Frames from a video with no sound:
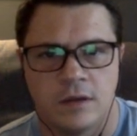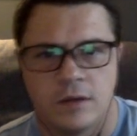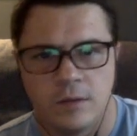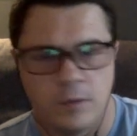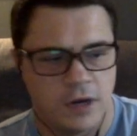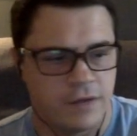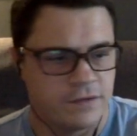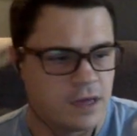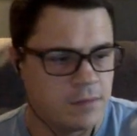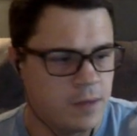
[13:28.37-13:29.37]
what I've
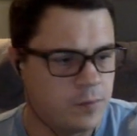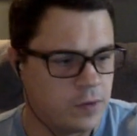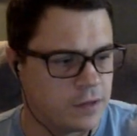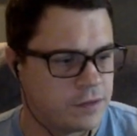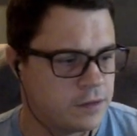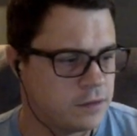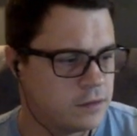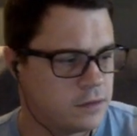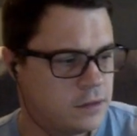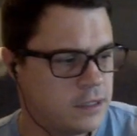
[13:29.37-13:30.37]
come up with
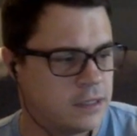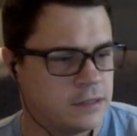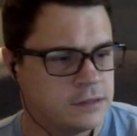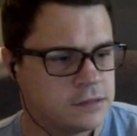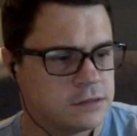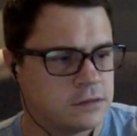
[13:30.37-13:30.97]
is